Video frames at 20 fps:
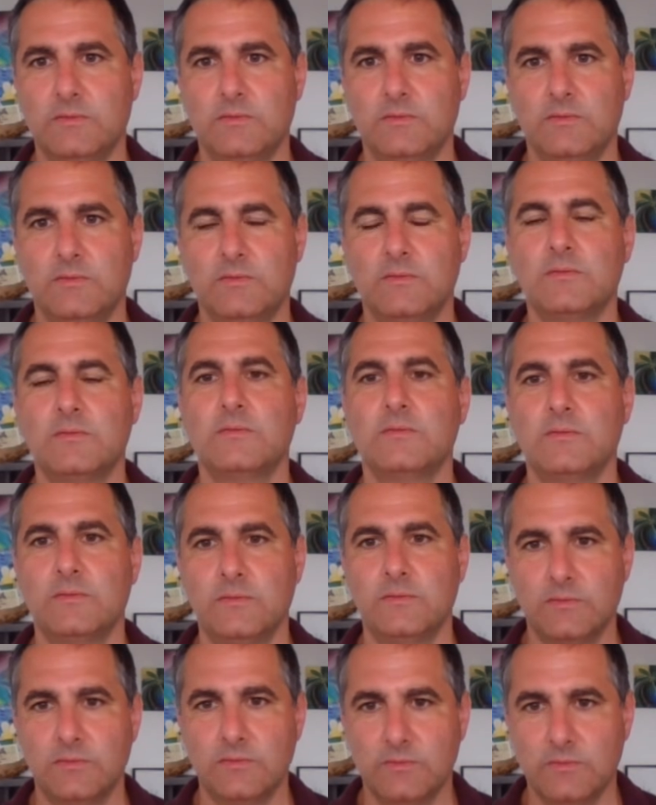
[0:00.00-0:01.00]

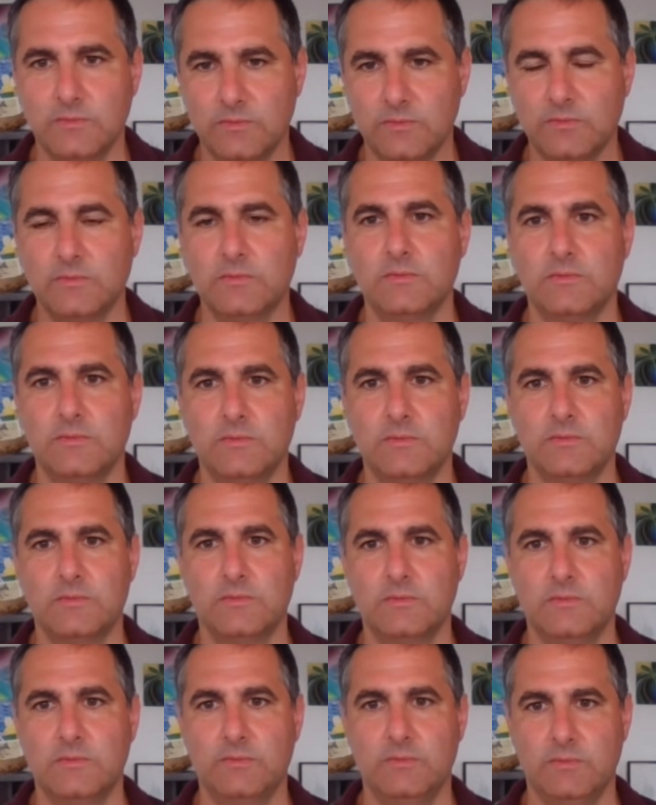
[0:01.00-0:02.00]

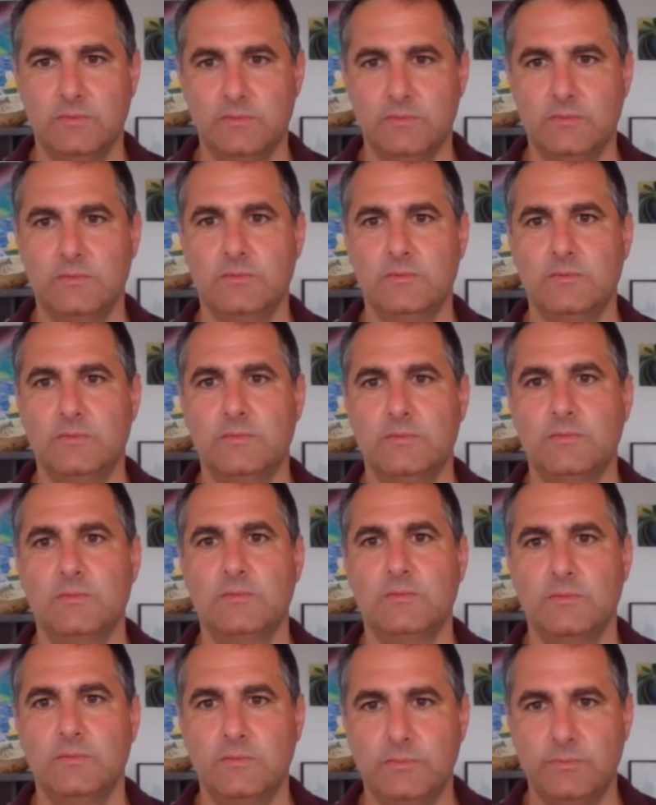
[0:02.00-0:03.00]

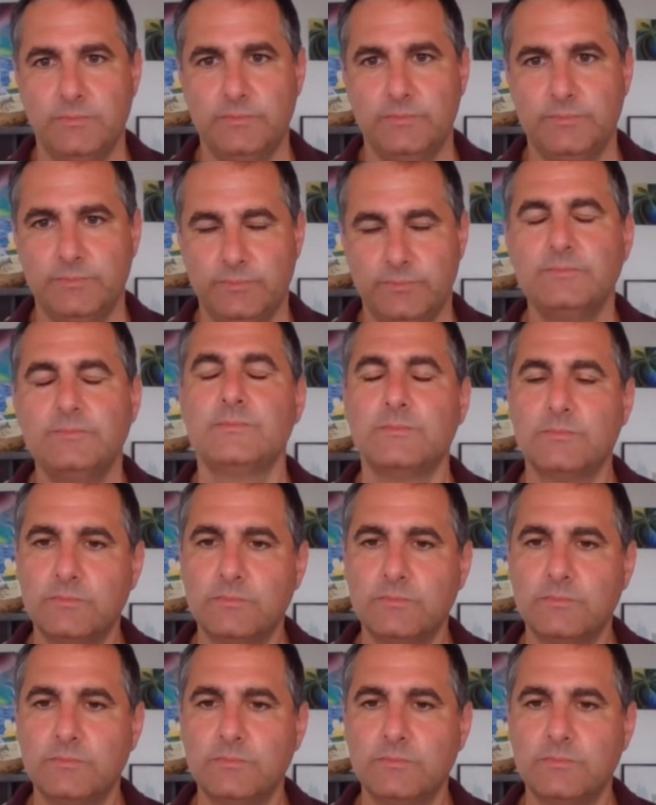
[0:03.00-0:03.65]
[no speech]